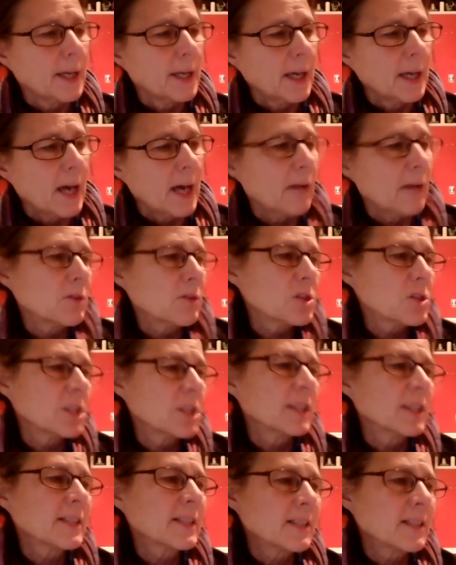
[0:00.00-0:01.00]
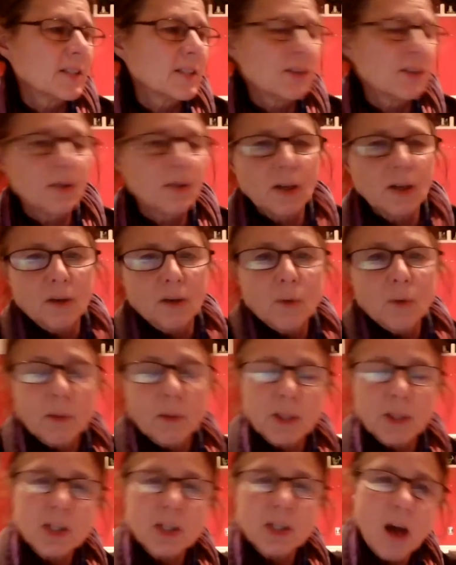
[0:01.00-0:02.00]
After she listened to the
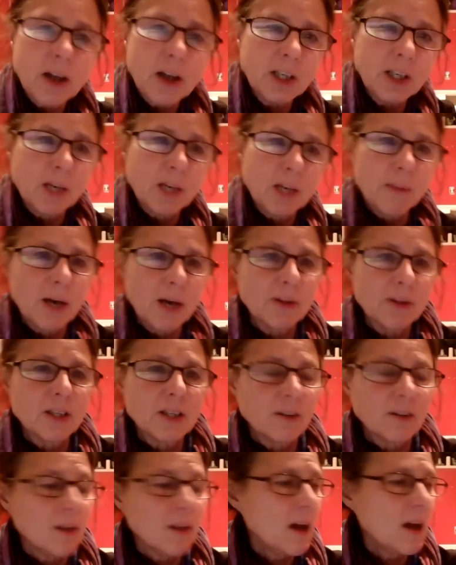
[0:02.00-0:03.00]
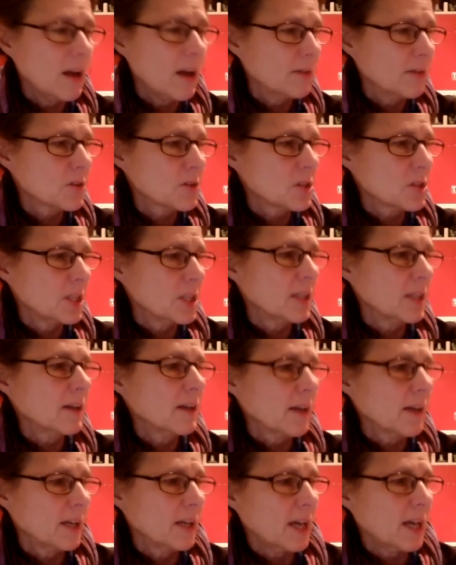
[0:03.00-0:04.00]
women talking about their lives, she
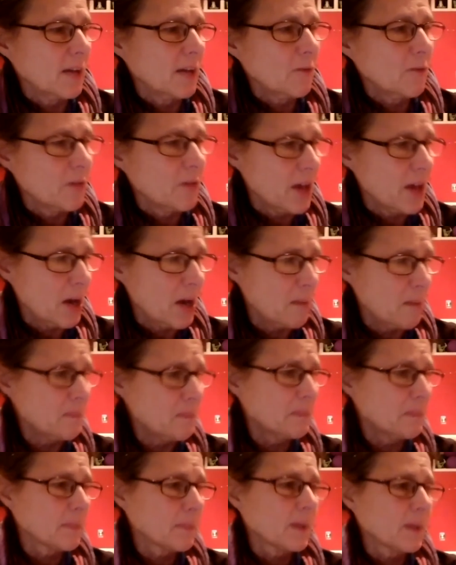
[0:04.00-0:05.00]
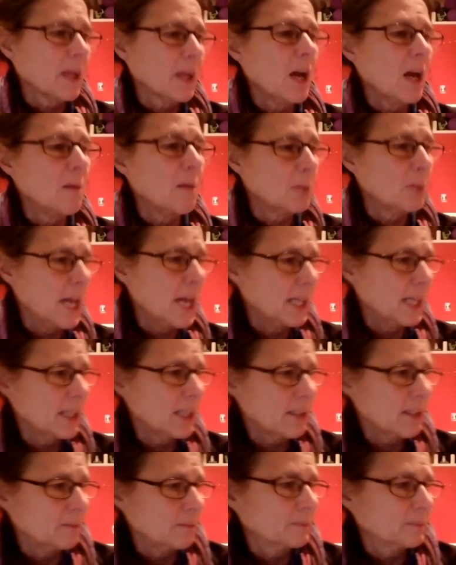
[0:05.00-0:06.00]
gave them a
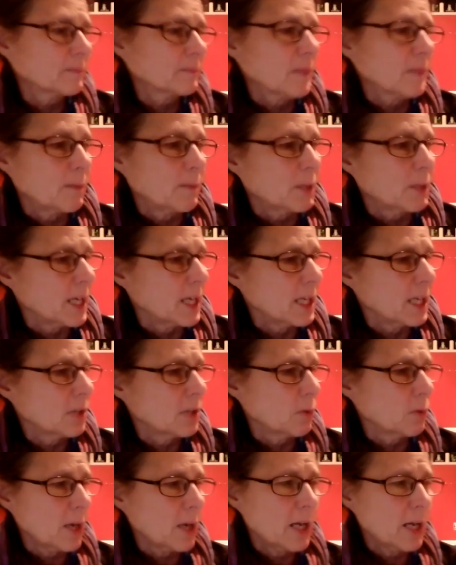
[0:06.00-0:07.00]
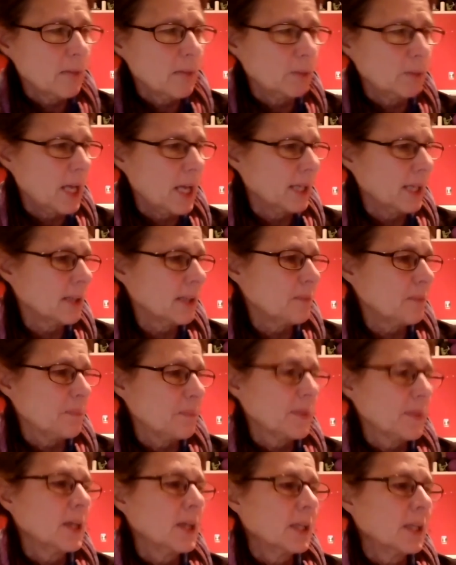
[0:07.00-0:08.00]
blanket, a plain gray blanket,
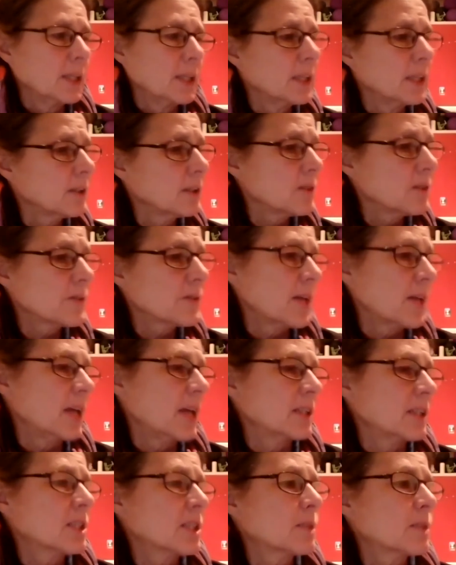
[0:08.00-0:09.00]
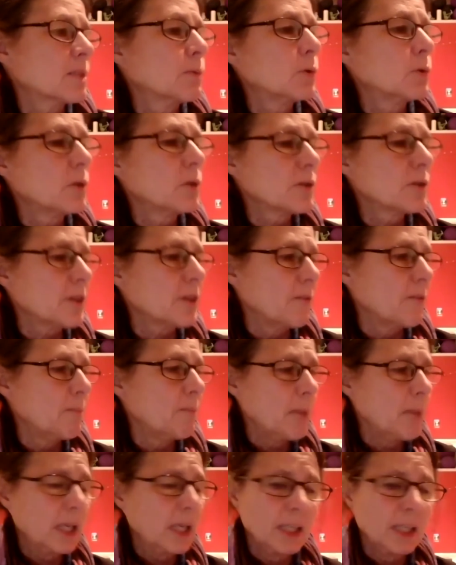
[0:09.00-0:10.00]
needles and spools of
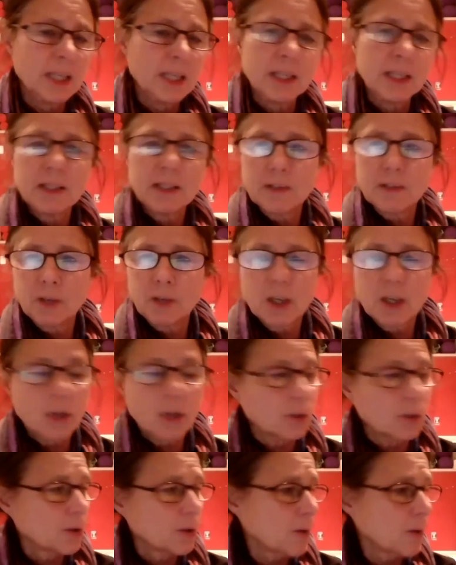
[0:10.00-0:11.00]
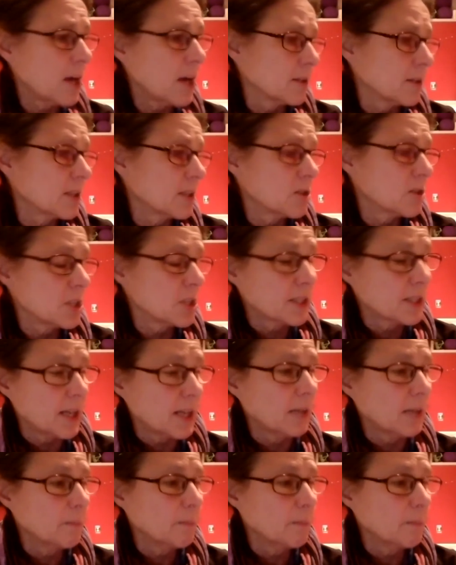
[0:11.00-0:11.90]
many different colored threads. And she said,